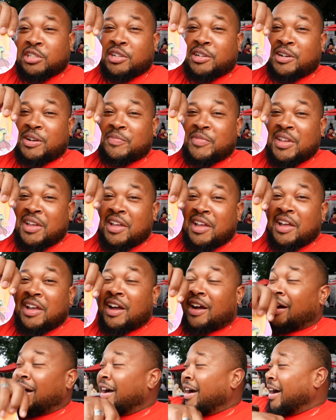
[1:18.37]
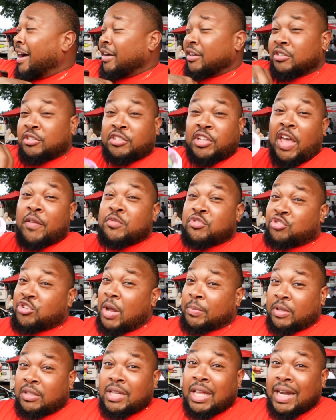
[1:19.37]
up,
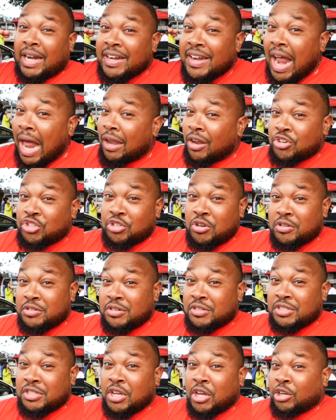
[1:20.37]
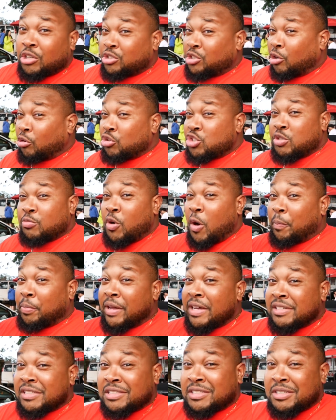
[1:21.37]
dropped a lot of knowledge on us, told us some more
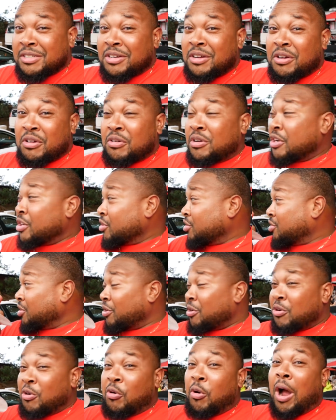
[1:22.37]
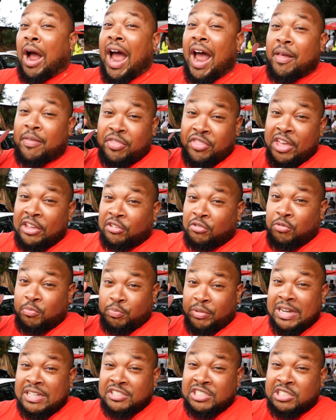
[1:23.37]
places to go. So I thank you,
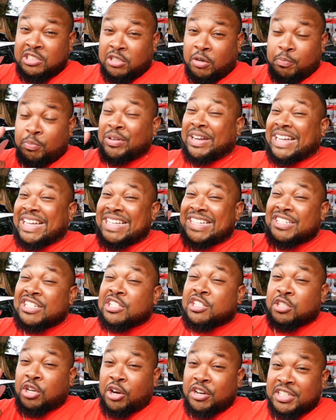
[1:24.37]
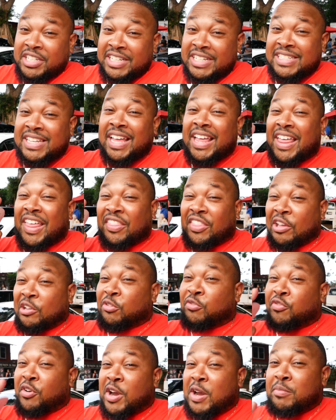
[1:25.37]
Praise Jesus RT. Thank you
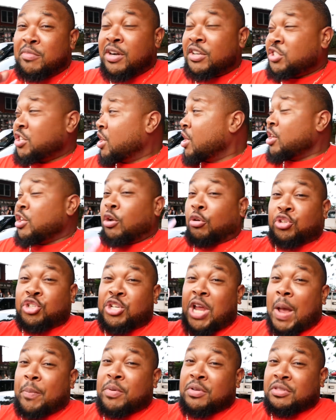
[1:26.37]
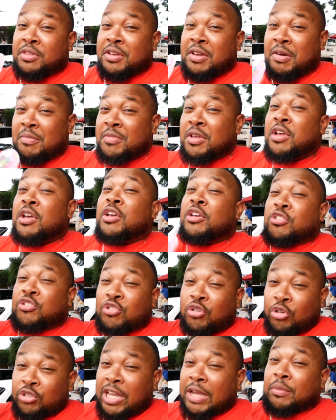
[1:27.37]
very much. Go shop with them. You're
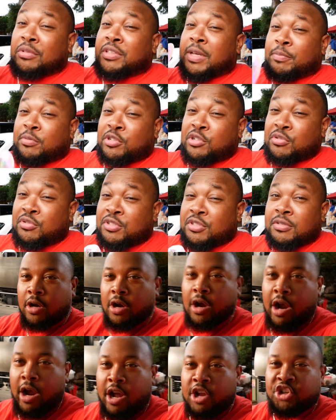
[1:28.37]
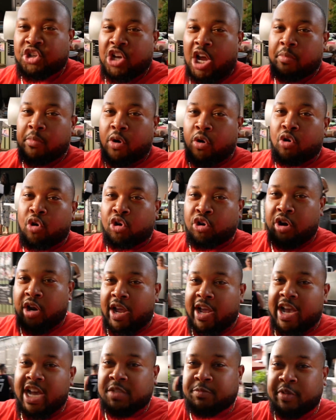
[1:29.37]
gonna like what they produce. right, y'all, my order
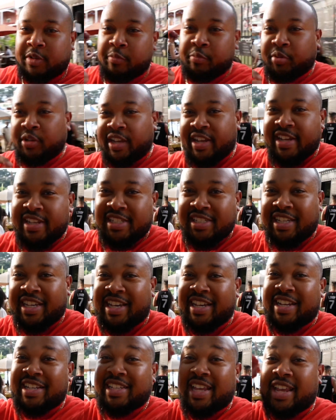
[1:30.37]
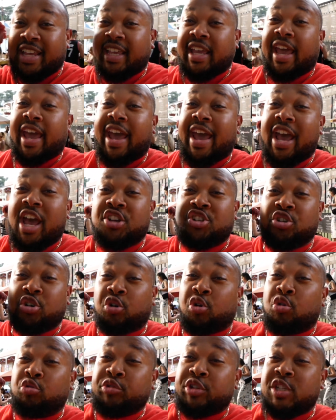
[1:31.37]
has been placed. It is a cash
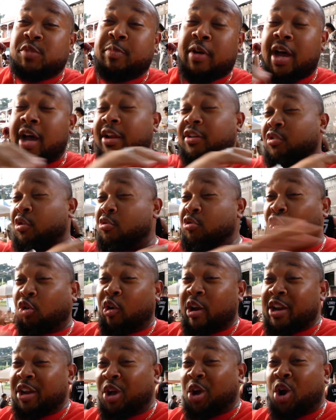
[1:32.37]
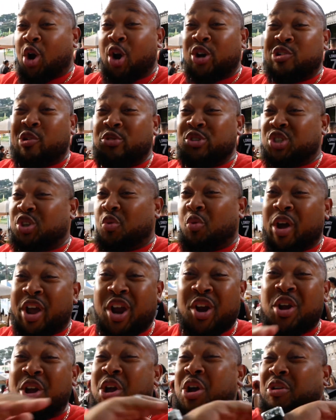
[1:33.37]
only spot. No credit card, no
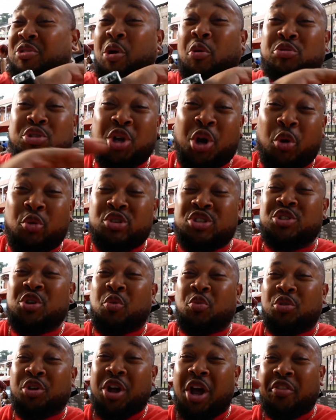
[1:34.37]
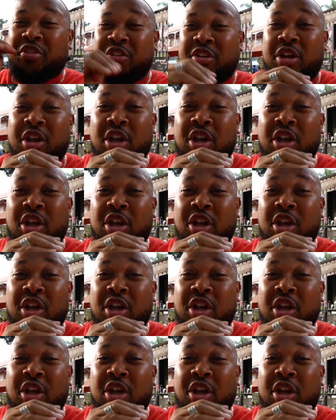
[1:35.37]
Square, no Toast, no nothing.